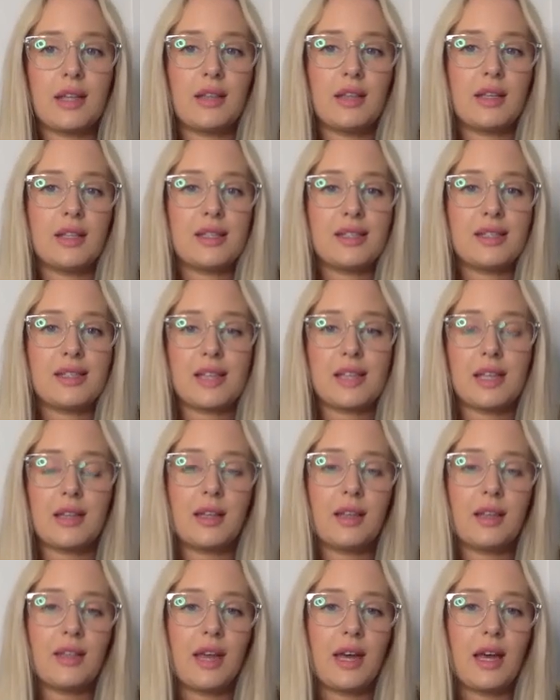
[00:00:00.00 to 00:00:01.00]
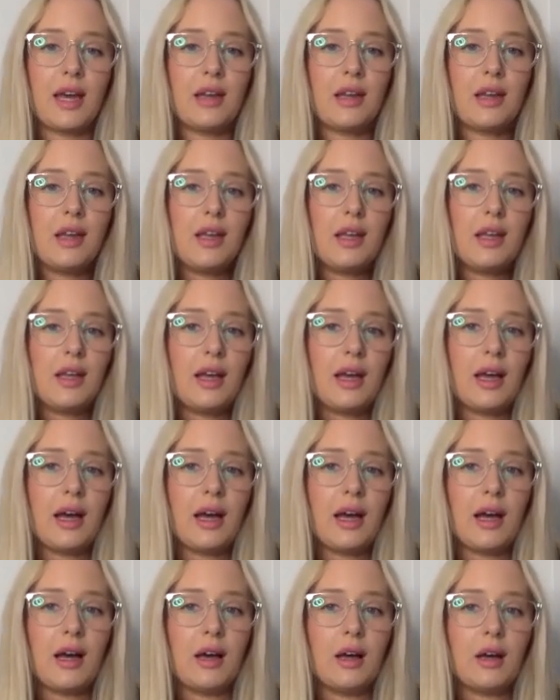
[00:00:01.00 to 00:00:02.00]
this and selling that.
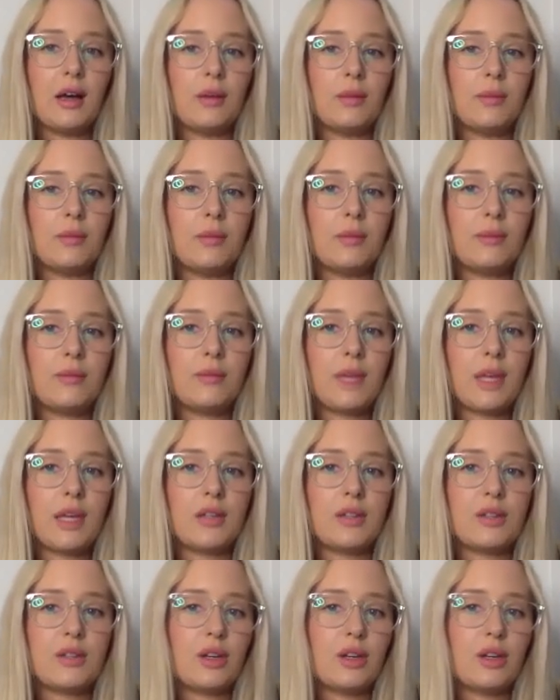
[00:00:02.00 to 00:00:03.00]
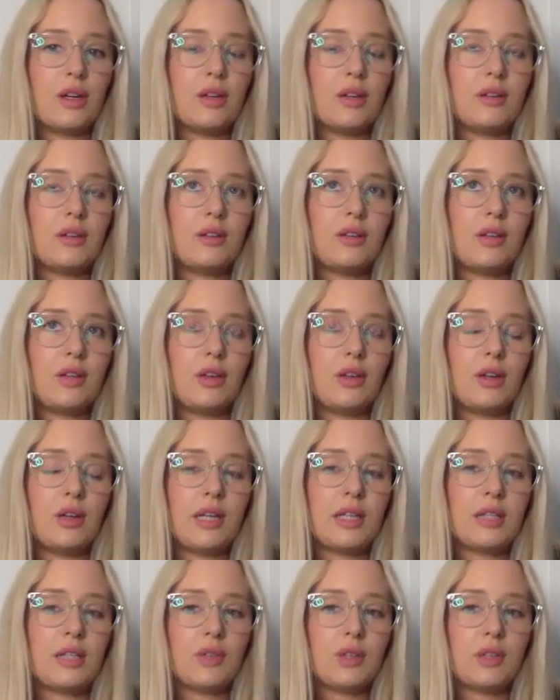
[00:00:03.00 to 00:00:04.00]
And so, you know,
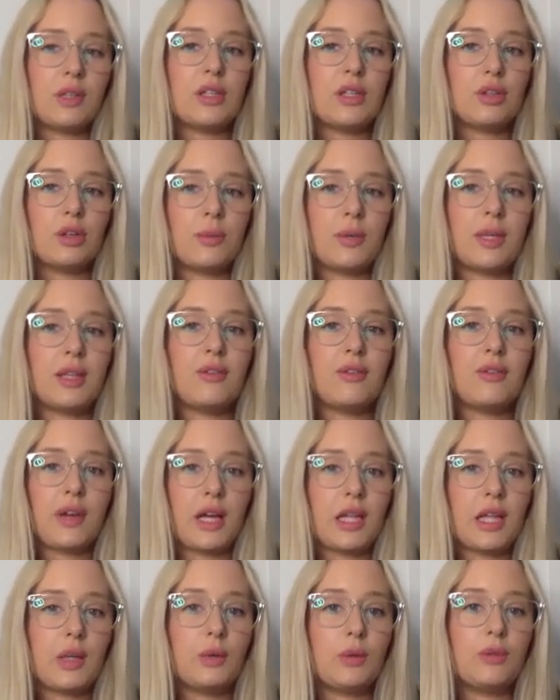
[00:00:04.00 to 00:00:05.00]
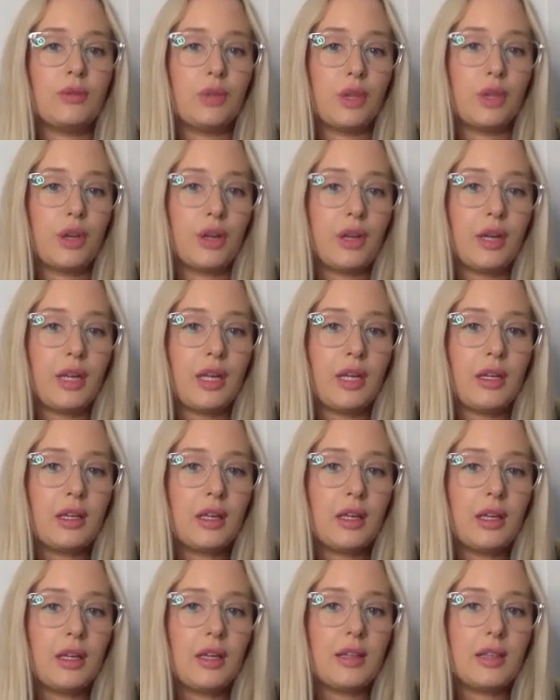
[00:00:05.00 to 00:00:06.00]
it's really taught me the value of learning
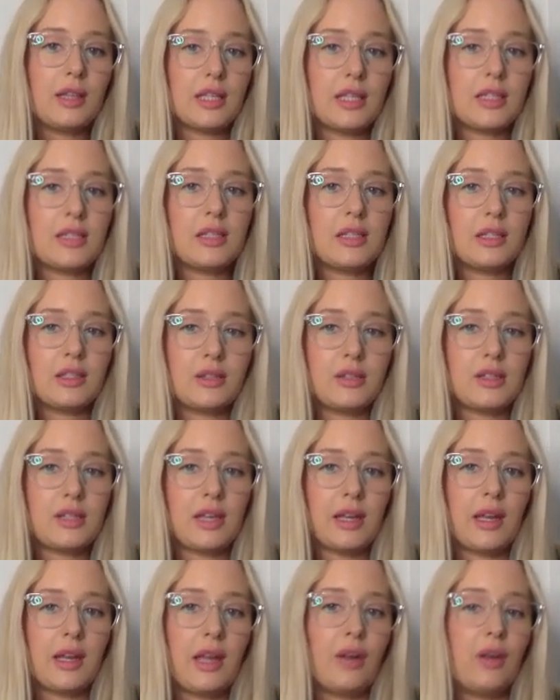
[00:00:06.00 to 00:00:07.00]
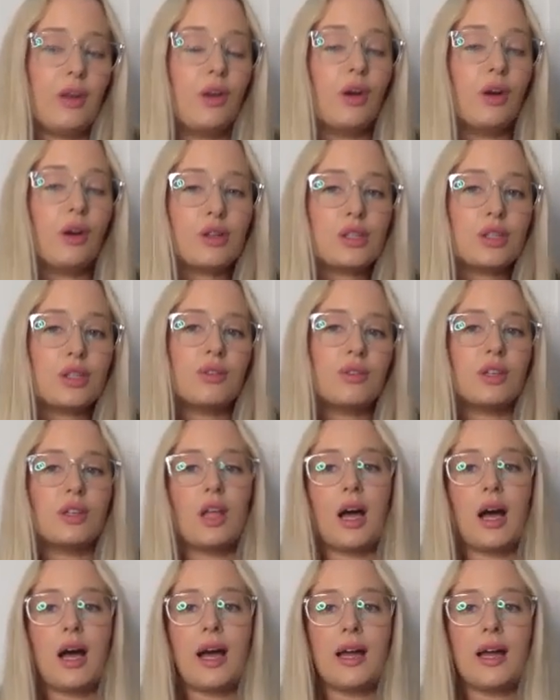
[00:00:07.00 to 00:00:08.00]
this skill set and not to
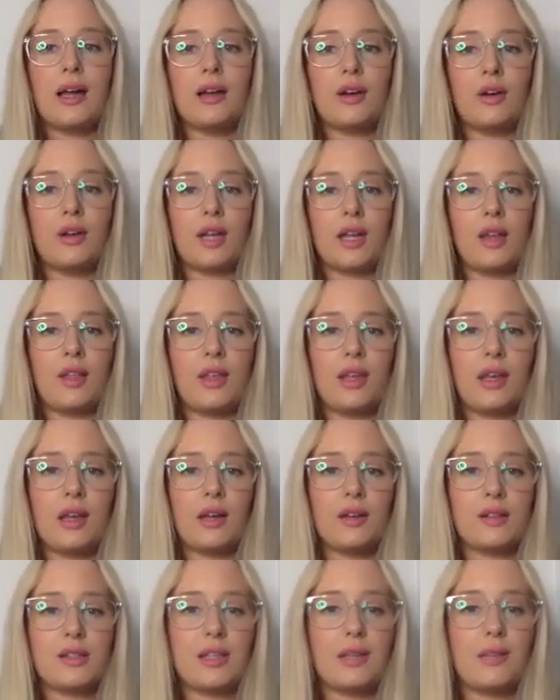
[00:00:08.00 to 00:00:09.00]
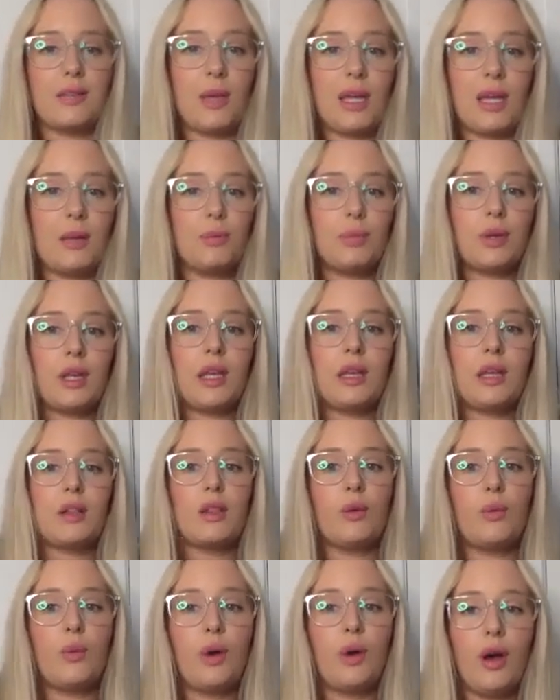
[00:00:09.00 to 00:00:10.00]
rely on anything else than me putting in
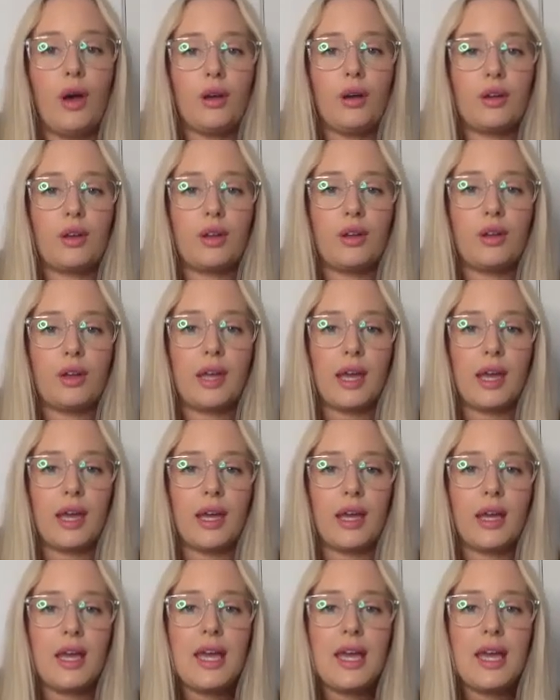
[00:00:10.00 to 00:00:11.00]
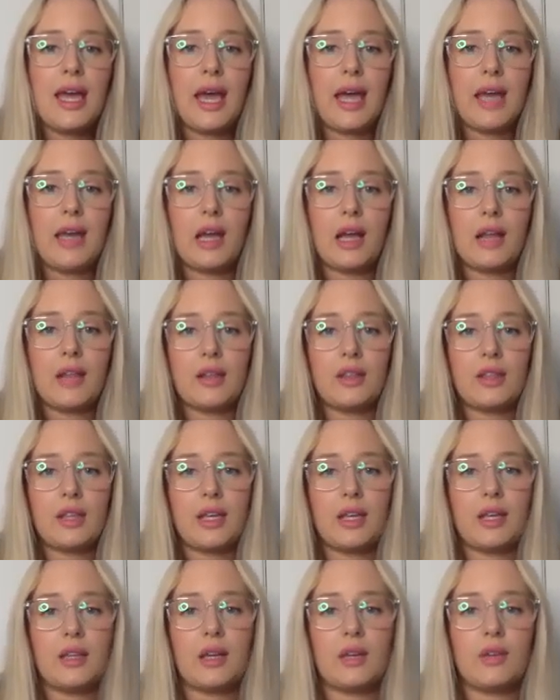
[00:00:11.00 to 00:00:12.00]
the work. Okay. Another
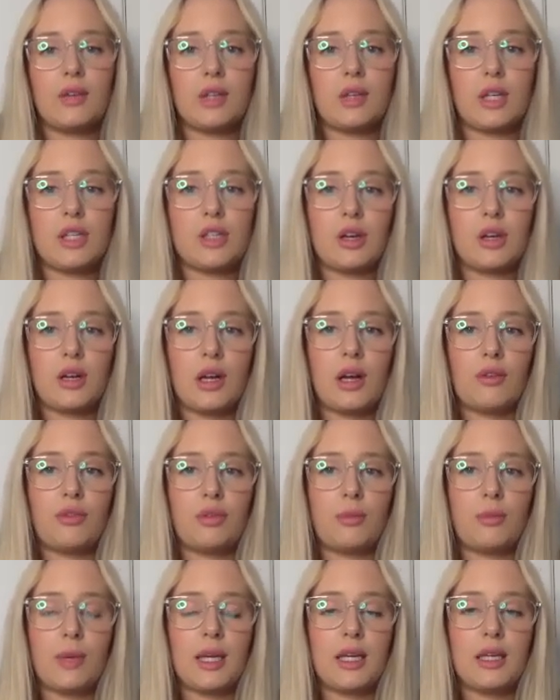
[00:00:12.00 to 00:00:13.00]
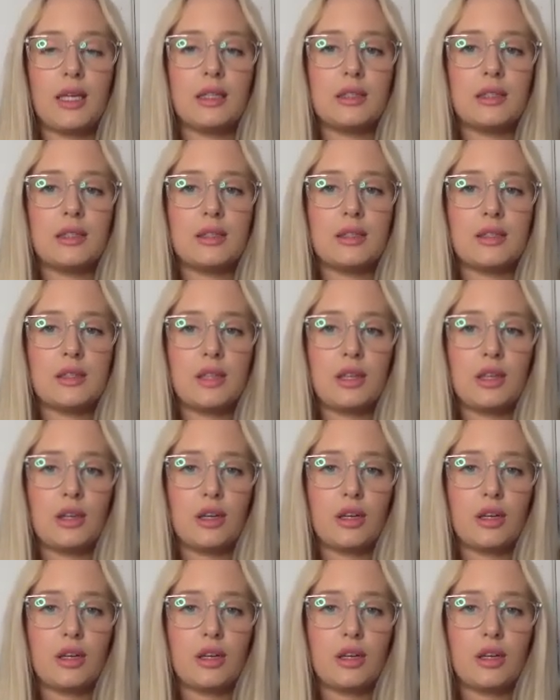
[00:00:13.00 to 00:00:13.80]
thing that really showed up for me is, you